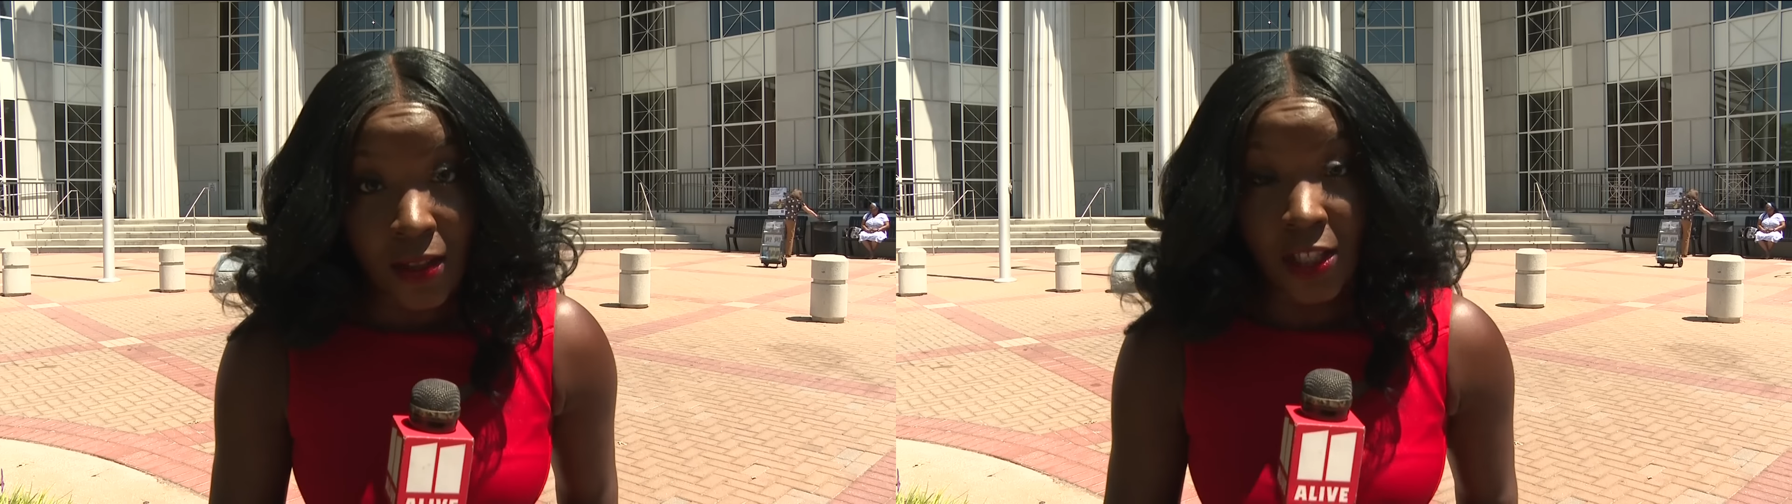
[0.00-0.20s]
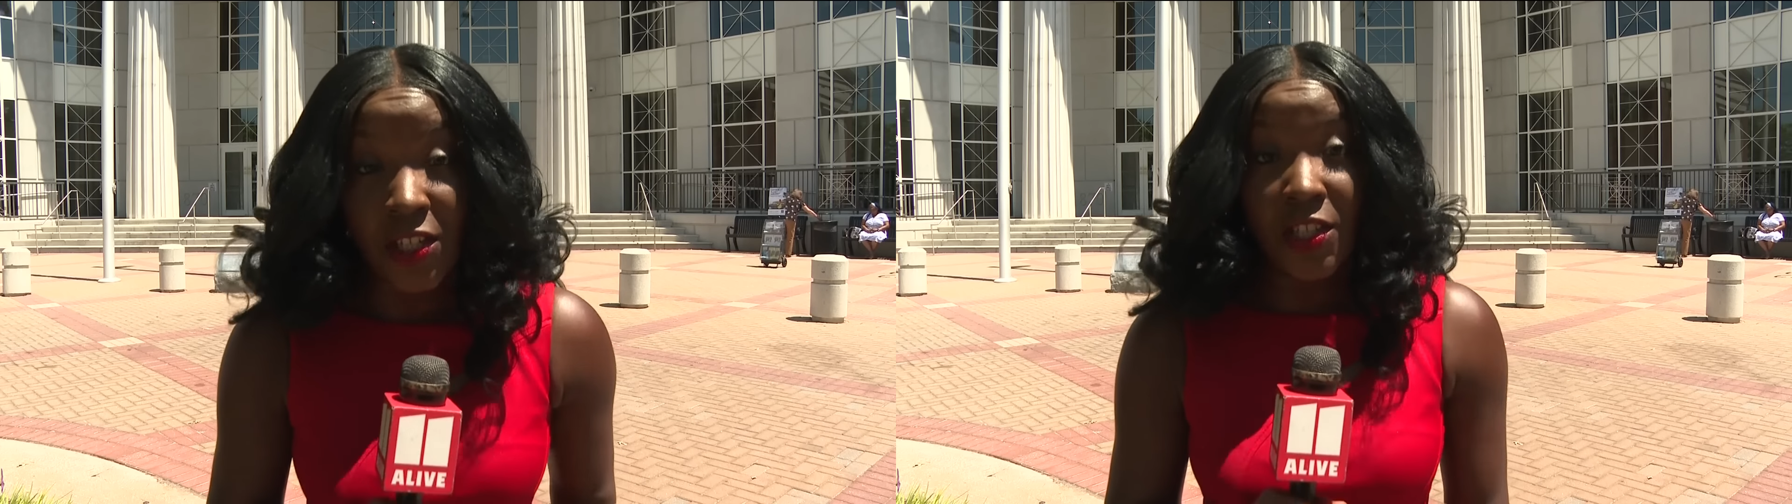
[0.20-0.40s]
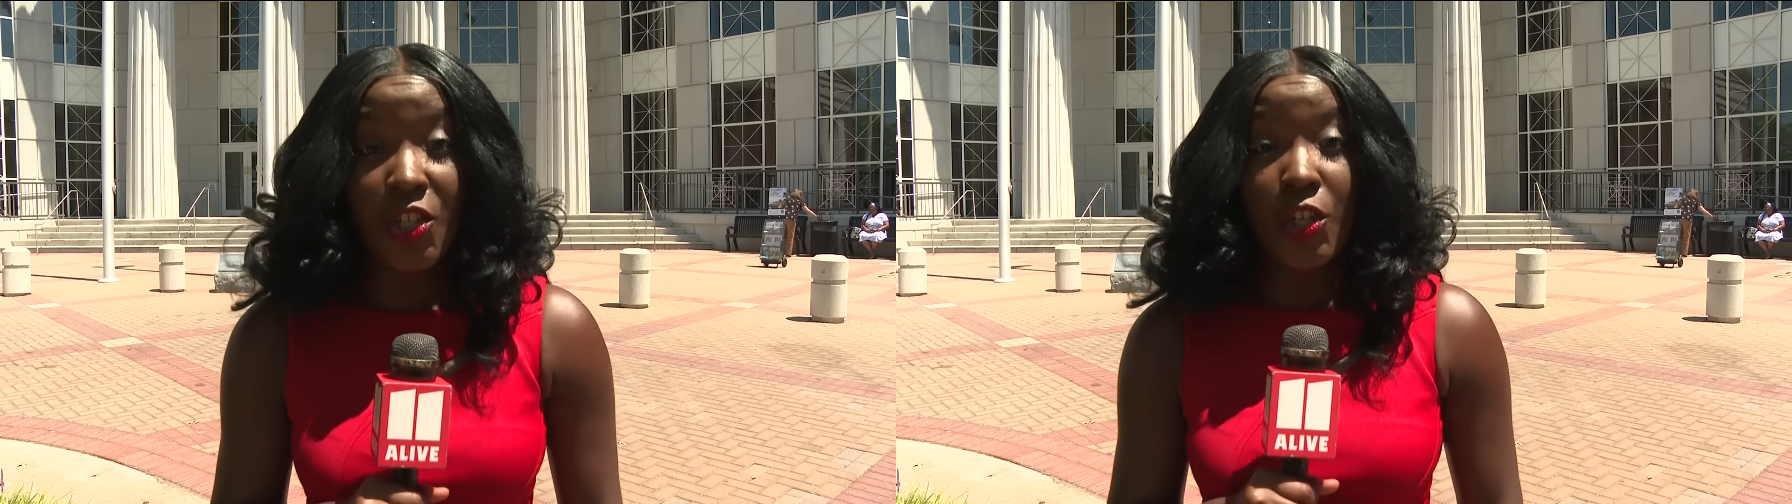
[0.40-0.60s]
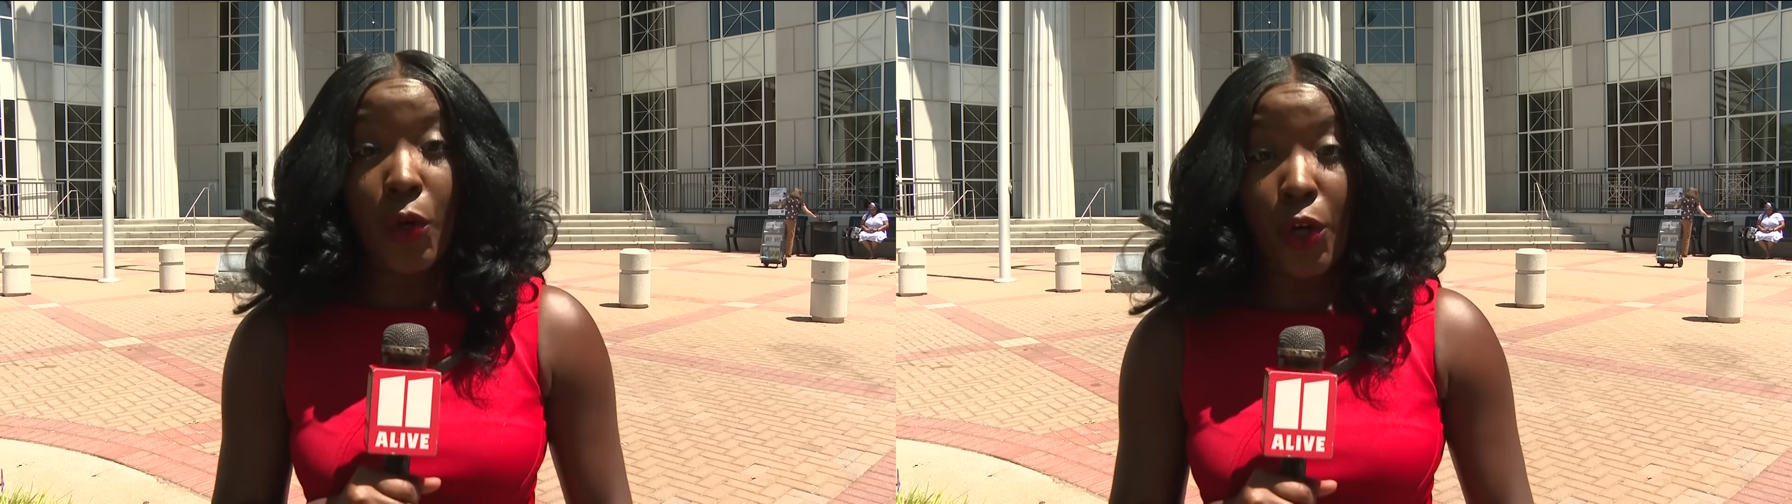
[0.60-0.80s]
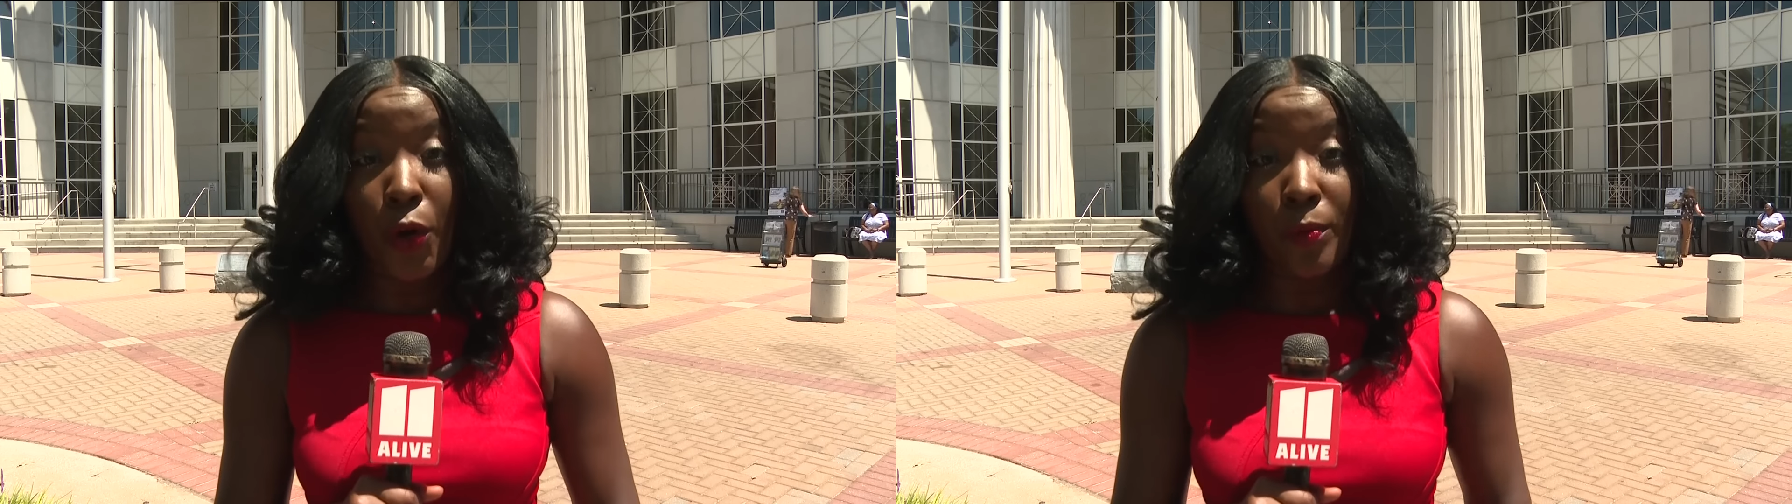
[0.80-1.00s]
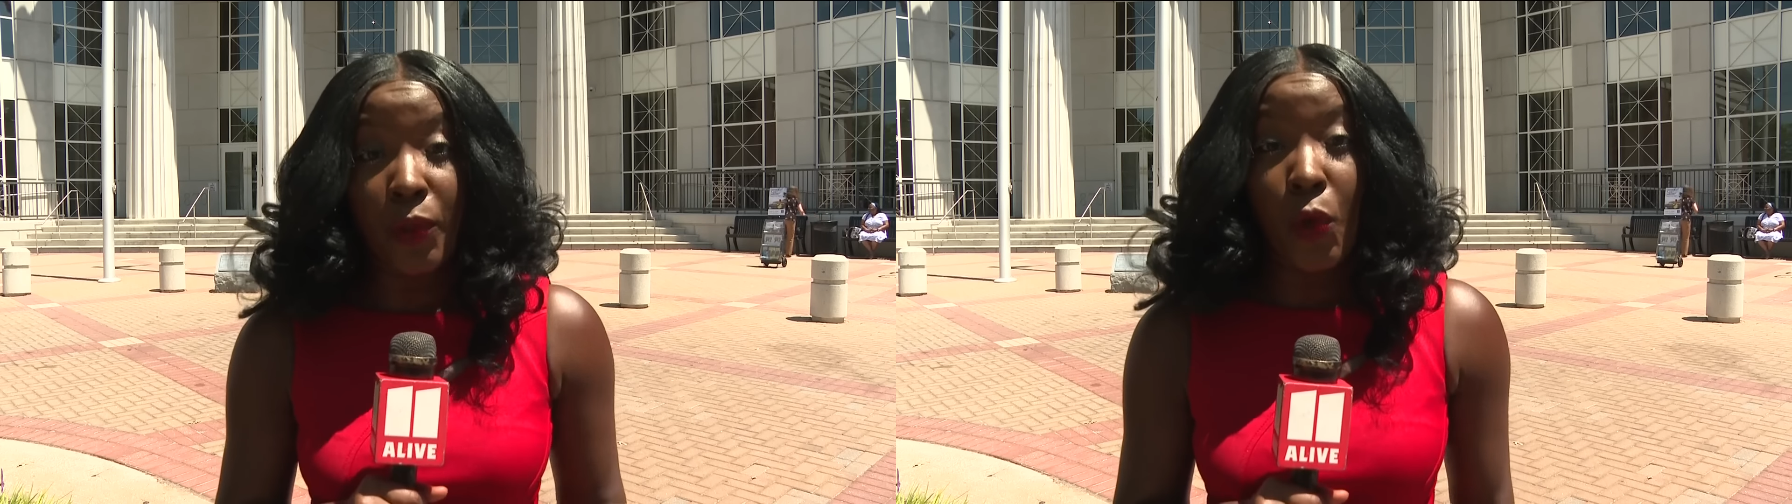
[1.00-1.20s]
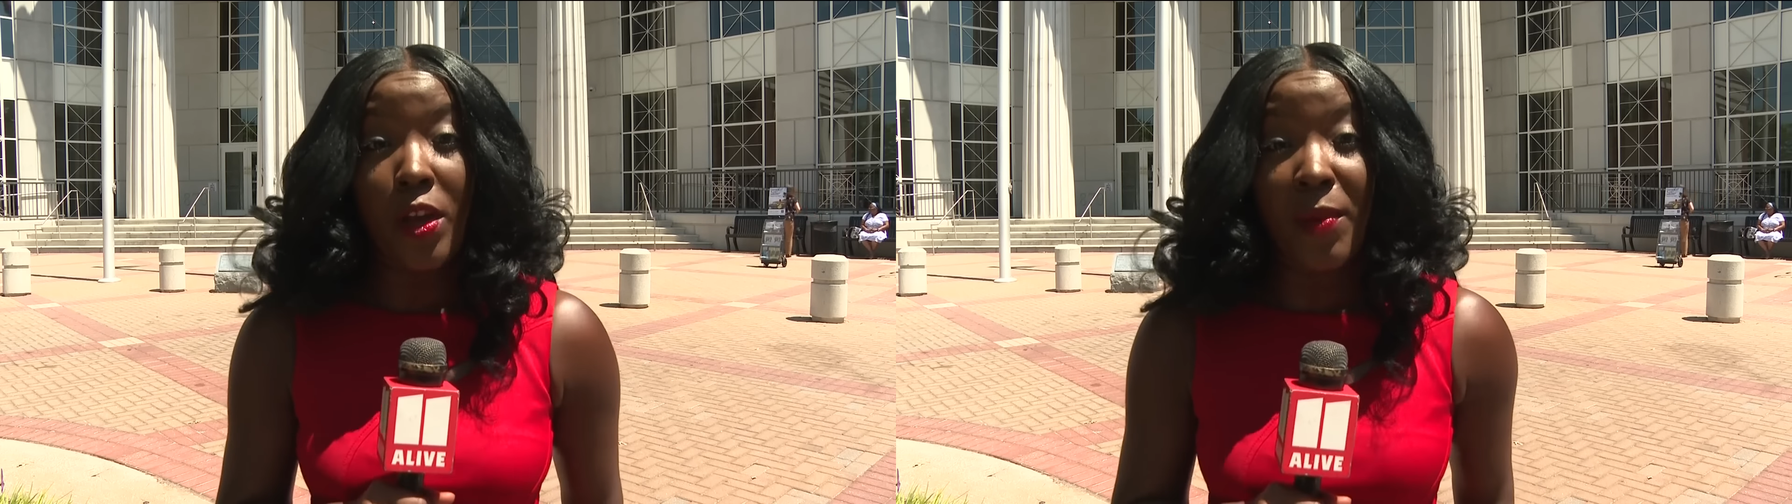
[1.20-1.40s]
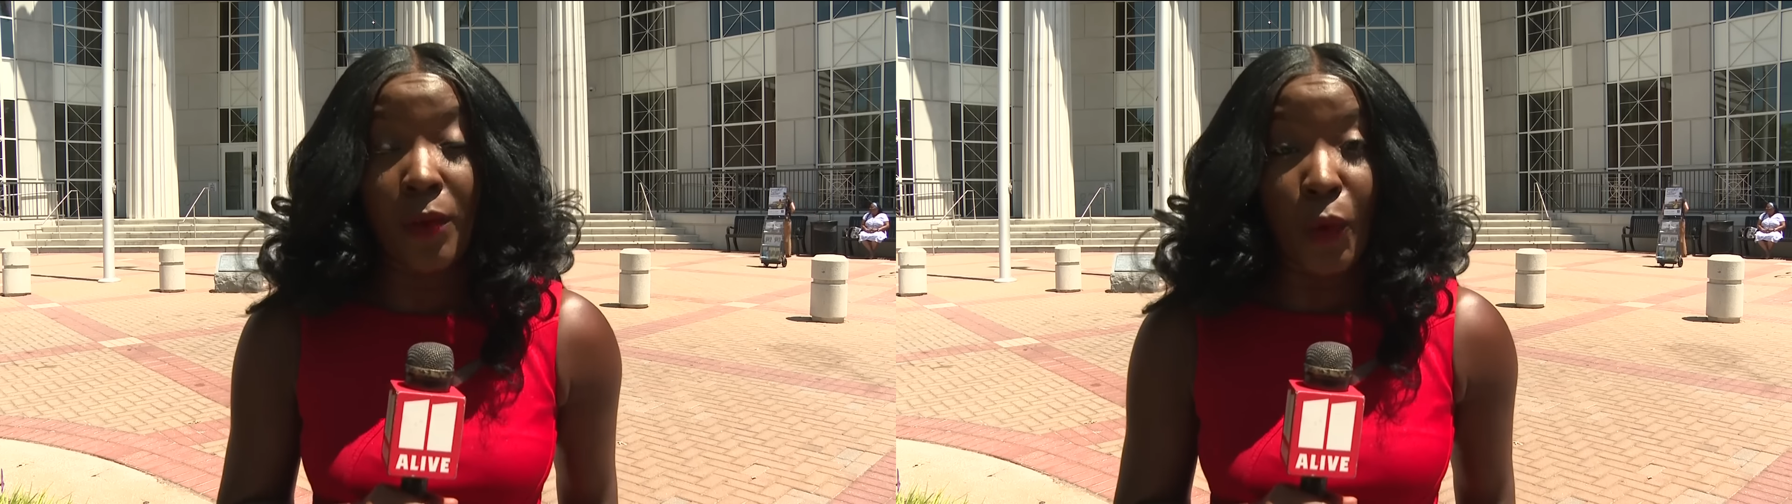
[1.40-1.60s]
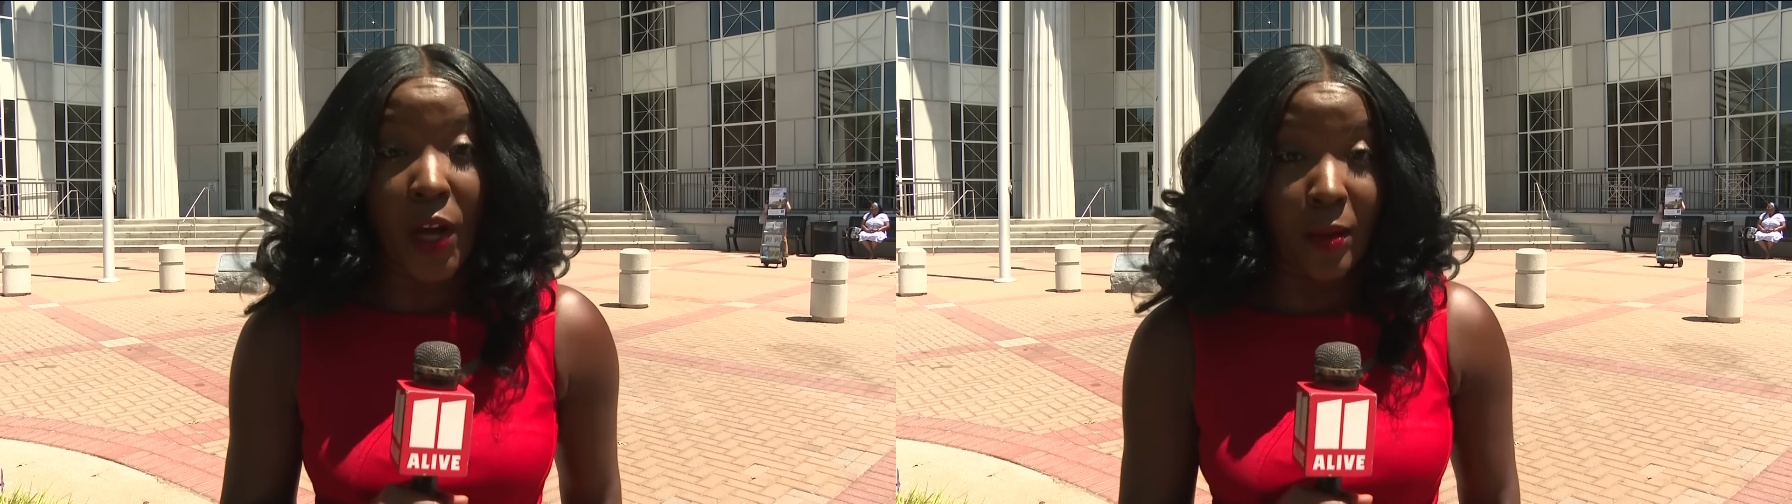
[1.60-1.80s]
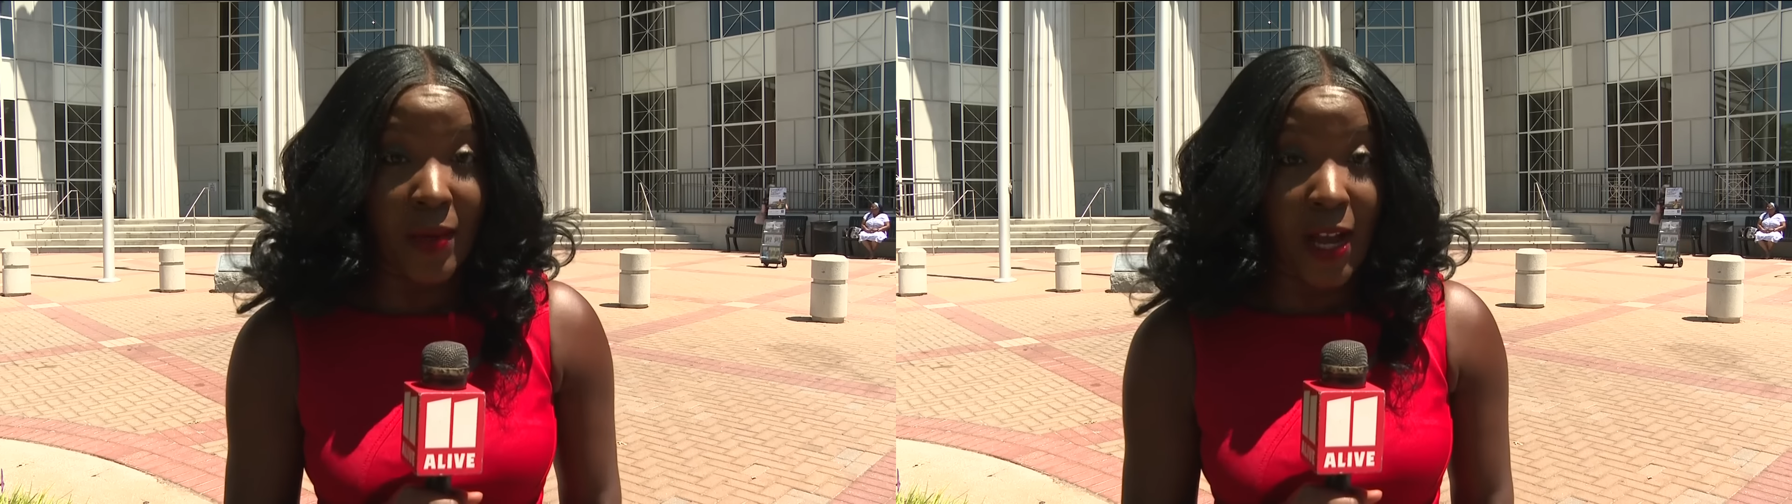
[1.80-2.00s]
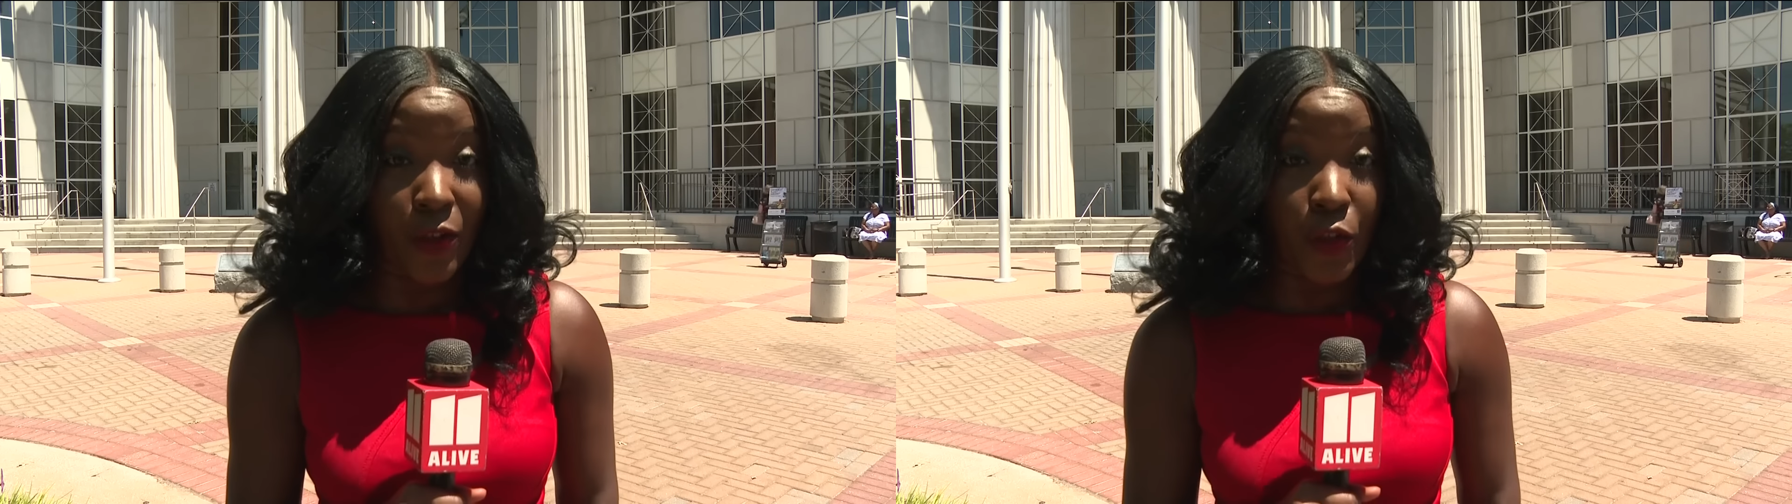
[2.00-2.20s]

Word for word: the decision on her employment will come down